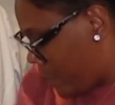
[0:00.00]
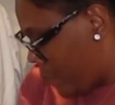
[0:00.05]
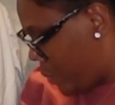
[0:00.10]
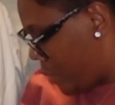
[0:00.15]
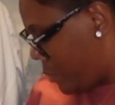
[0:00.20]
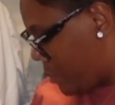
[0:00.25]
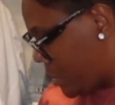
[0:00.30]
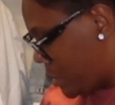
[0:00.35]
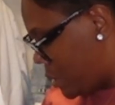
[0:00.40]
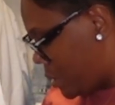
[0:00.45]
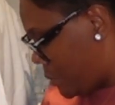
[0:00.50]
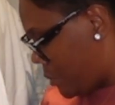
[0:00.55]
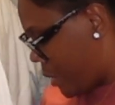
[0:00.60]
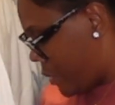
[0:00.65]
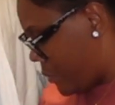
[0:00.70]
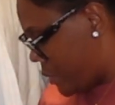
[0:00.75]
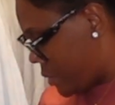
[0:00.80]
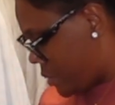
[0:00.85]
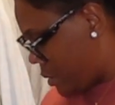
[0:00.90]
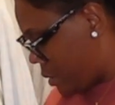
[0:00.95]
let me see my
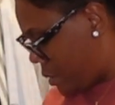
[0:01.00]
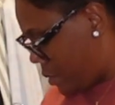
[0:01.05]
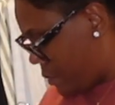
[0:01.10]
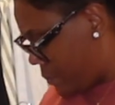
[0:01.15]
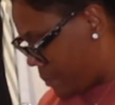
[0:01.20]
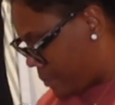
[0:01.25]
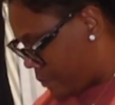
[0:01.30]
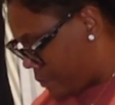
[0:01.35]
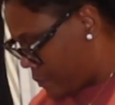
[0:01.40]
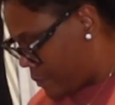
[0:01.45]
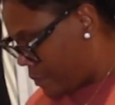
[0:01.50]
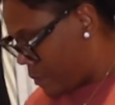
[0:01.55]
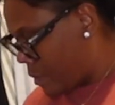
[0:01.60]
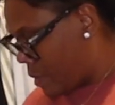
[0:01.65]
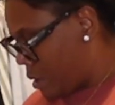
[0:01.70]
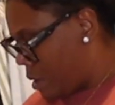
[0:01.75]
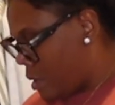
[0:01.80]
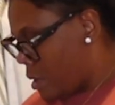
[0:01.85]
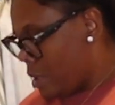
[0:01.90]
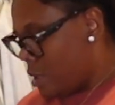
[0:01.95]
receipt.
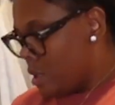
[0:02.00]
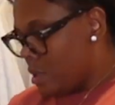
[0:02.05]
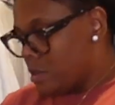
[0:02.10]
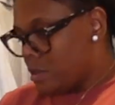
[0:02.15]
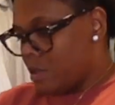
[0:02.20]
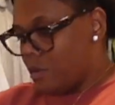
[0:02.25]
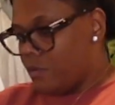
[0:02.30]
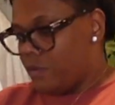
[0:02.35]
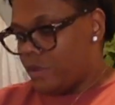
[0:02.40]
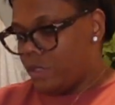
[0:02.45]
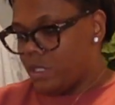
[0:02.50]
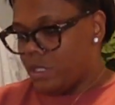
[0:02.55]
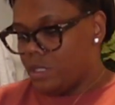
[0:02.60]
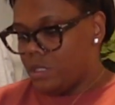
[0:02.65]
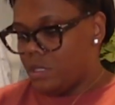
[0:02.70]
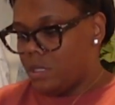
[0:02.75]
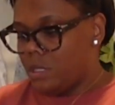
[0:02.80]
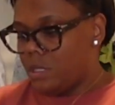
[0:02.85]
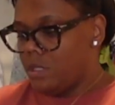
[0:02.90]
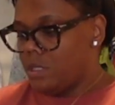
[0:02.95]
So for
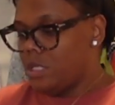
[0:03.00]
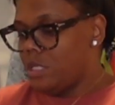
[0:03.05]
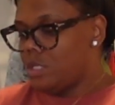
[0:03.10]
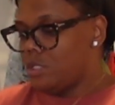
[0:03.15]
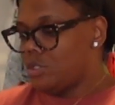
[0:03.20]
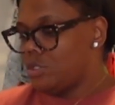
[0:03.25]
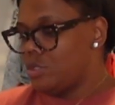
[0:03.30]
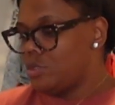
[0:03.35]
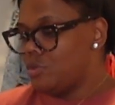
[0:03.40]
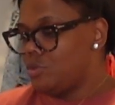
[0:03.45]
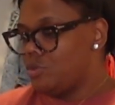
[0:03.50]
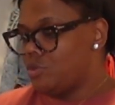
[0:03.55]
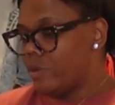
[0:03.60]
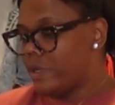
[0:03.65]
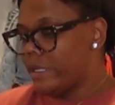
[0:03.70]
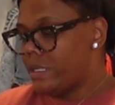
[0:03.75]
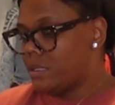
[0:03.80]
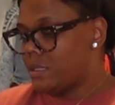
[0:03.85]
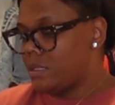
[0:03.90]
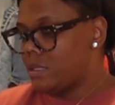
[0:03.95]
this, these two
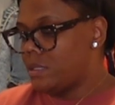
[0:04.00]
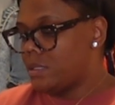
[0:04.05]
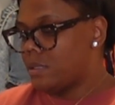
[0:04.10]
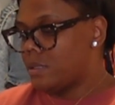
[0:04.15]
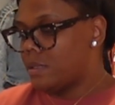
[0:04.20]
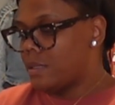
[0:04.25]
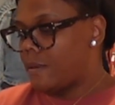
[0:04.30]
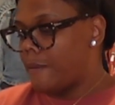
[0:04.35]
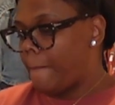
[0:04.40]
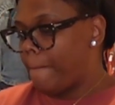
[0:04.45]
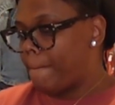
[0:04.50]
dresses,